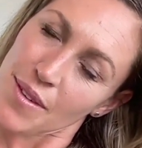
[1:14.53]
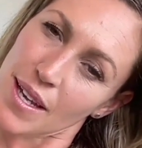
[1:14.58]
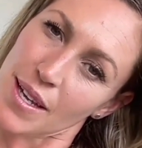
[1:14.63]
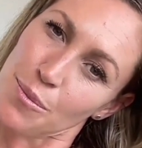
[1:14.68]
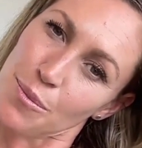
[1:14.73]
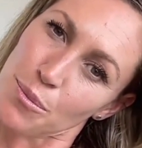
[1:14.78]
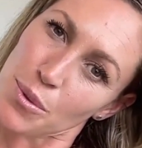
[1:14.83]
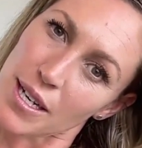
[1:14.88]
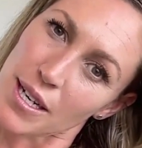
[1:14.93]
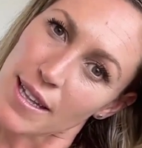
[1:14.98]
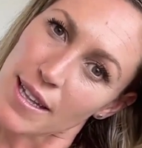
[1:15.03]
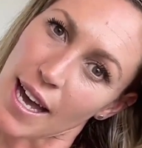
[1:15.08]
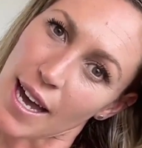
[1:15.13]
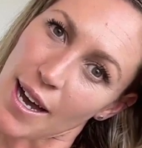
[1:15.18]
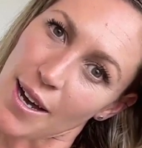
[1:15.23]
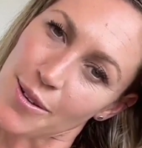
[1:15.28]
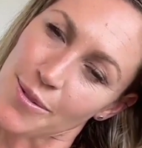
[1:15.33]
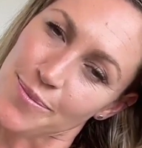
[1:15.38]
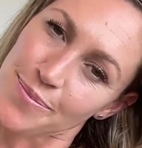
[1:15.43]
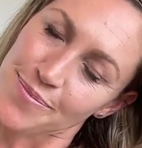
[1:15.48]
And breathe
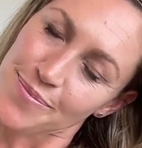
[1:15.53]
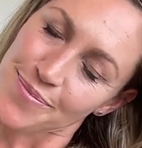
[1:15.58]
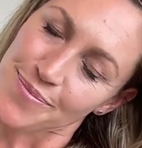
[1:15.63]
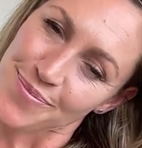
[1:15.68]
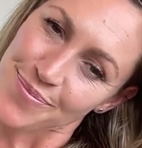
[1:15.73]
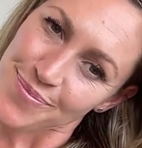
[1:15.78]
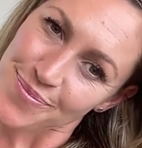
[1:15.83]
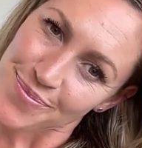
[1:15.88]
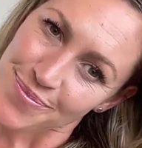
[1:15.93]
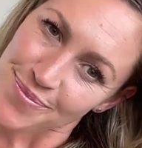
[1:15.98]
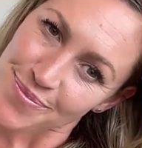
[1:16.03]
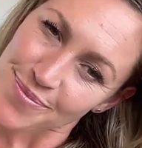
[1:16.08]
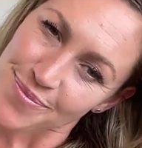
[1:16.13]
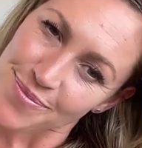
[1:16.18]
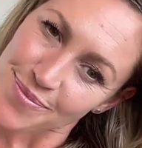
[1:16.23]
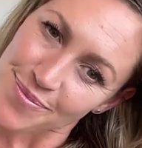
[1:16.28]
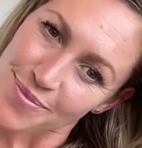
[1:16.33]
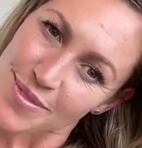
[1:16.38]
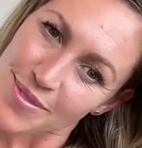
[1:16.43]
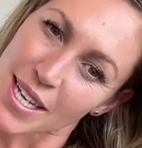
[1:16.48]
out.
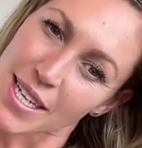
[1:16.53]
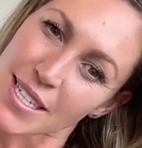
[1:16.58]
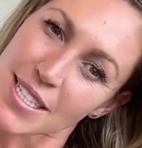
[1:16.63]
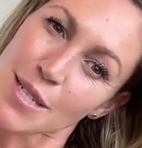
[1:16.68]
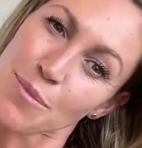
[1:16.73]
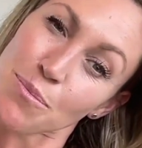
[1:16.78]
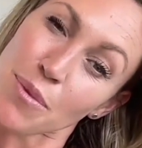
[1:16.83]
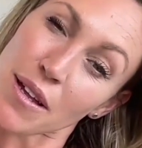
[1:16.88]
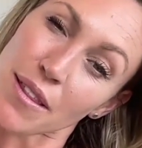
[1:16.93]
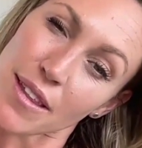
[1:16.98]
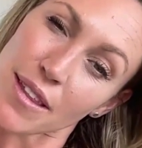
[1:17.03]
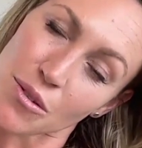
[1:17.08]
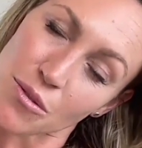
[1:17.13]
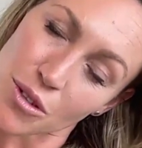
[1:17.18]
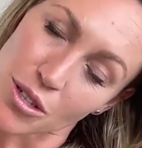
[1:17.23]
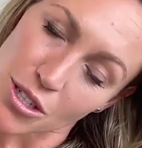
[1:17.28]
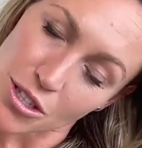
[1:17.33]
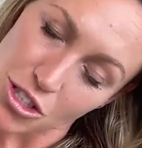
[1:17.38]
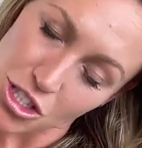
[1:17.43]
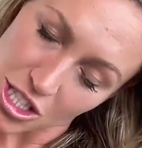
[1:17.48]
Take a deep breath in,
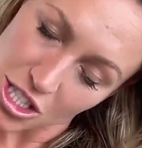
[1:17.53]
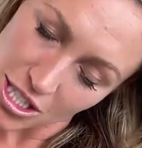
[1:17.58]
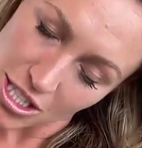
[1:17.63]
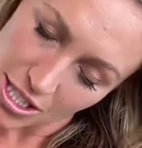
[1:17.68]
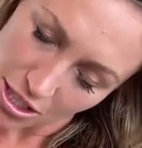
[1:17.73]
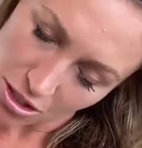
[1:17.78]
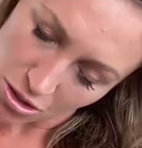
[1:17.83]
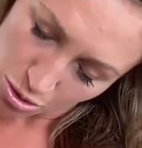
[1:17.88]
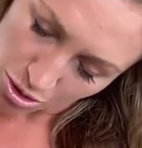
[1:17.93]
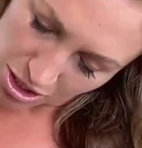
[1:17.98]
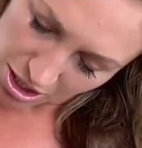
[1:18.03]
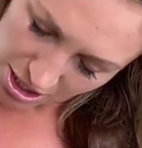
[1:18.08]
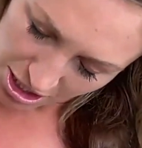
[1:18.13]
roll your chin down towards the